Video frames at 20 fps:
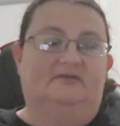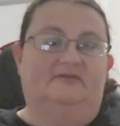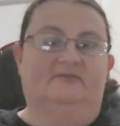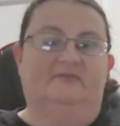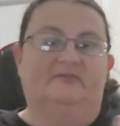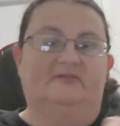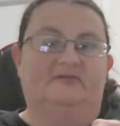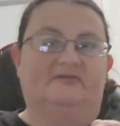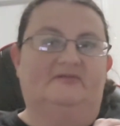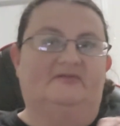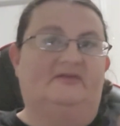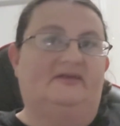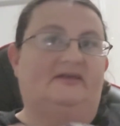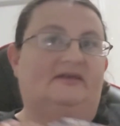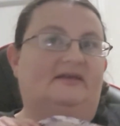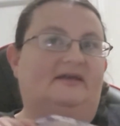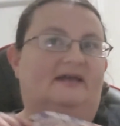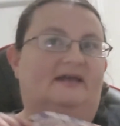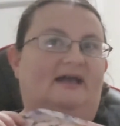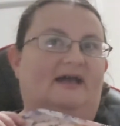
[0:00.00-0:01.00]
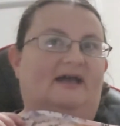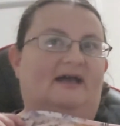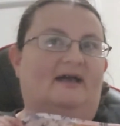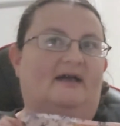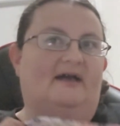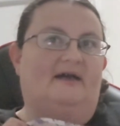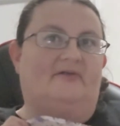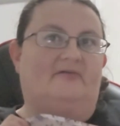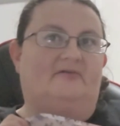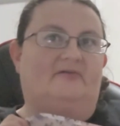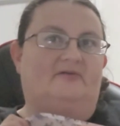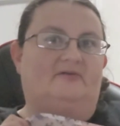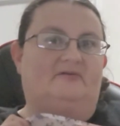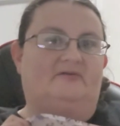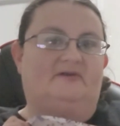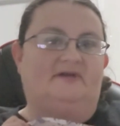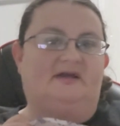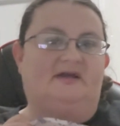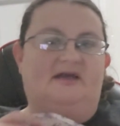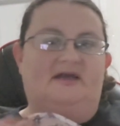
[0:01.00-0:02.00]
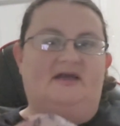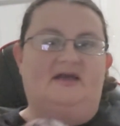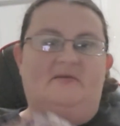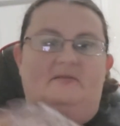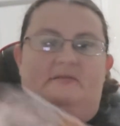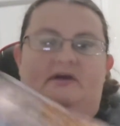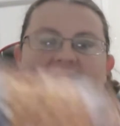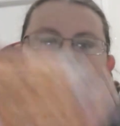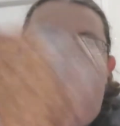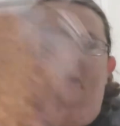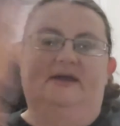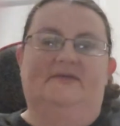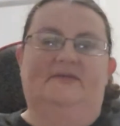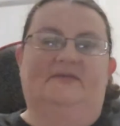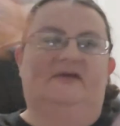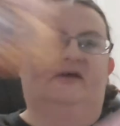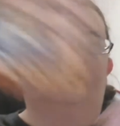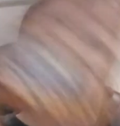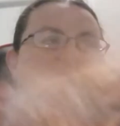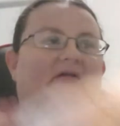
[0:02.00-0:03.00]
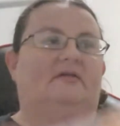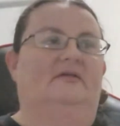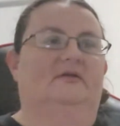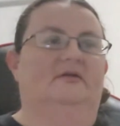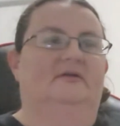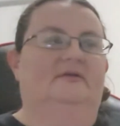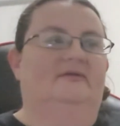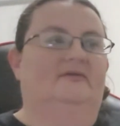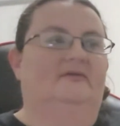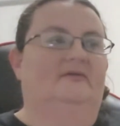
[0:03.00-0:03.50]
We'll see. I don't know. I like the colors.